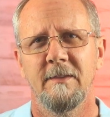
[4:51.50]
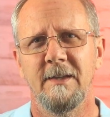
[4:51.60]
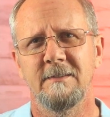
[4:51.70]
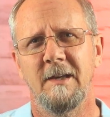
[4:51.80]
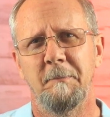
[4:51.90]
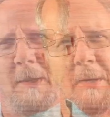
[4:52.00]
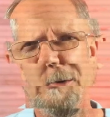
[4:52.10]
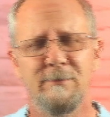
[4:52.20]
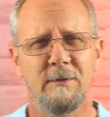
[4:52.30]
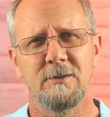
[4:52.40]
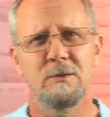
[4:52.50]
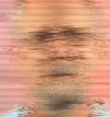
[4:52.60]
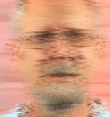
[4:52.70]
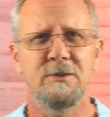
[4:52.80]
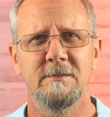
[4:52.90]
Things like power
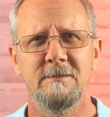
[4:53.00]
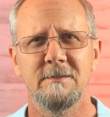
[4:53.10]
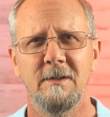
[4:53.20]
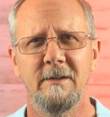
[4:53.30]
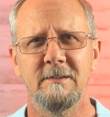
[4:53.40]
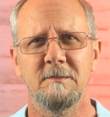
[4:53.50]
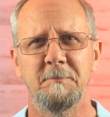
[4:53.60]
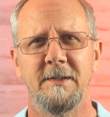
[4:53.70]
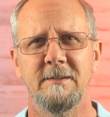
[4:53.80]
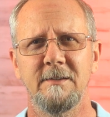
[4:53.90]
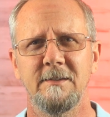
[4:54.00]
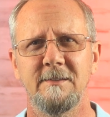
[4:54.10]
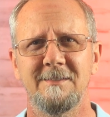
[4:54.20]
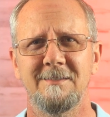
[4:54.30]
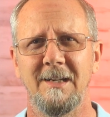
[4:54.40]
fluctuations,
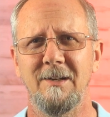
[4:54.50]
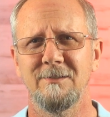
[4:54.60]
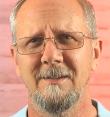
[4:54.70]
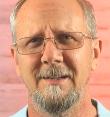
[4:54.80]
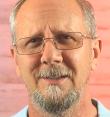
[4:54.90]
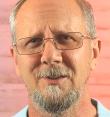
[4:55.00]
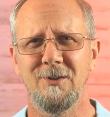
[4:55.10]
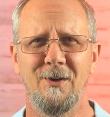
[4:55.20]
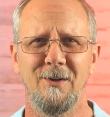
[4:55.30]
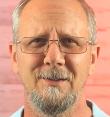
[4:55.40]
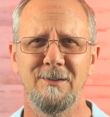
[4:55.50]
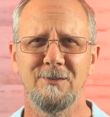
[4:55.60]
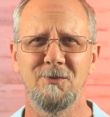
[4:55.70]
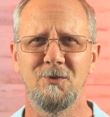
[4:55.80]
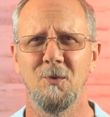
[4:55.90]
unexpected sounds like cars,
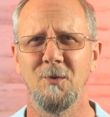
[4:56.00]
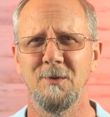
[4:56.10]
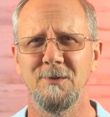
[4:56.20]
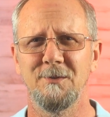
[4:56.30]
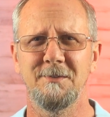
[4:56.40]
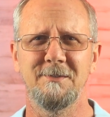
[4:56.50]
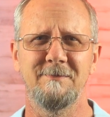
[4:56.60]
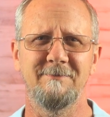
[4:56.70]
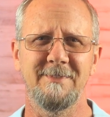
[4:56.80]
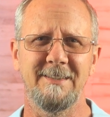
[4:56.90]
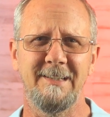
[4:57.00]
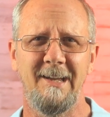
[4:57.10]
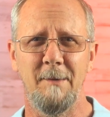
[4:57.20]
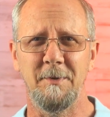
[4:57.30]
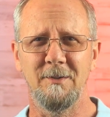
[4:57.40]
doors,
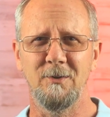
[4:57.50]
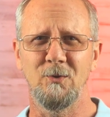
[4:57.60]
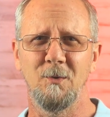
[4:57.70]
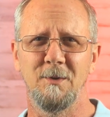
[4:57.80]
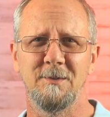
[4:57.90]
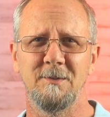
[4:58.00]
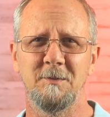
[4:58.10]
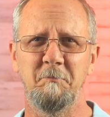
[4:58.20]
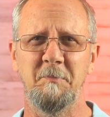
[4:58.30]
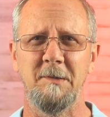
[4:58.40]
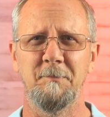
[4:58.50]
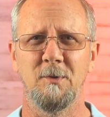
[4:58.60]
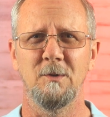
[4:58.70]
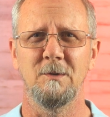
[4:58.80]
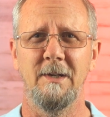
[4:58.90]
cabinet doors,
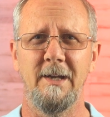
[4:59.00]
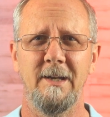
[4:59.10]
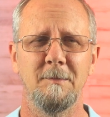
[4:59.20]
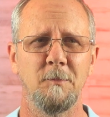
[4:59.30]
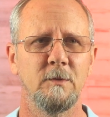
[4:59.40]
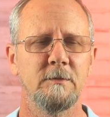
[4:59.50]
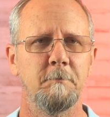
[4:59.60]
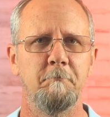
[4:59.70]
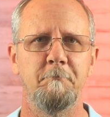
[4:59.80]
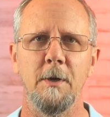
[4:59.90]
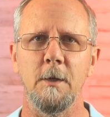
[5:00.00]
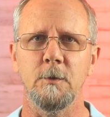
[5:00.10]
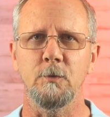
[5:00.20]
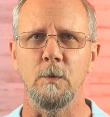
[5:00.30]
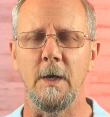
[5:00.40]
people, animals,
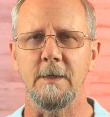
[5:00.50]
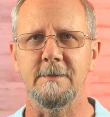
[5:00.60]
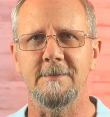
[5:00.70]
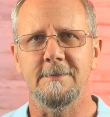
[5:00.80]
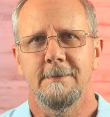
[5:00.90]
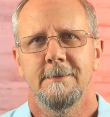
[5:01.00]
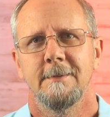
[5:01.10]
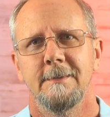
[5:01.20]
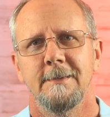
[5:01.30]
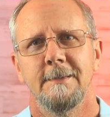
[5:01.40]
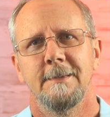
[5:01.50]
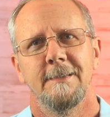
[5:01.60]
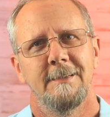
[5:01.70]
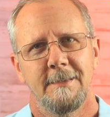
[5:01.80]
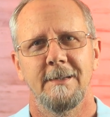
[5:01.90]
bug trucks
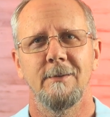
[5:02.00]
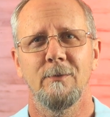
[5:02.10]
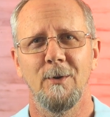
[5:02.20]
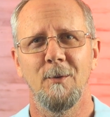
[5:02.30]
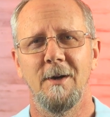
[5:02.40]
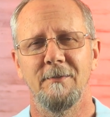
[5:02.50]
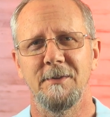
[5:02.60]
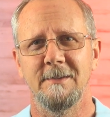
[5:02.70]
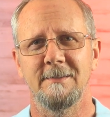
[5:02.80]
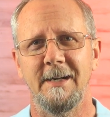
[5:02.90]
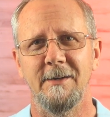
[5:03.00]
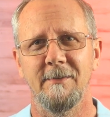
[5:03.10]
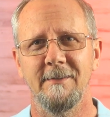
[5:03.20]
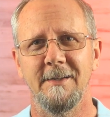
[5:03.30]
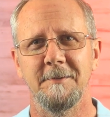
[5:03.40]
can throw off the entire
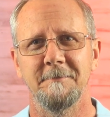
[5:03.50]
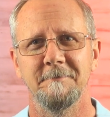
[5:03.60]
thing.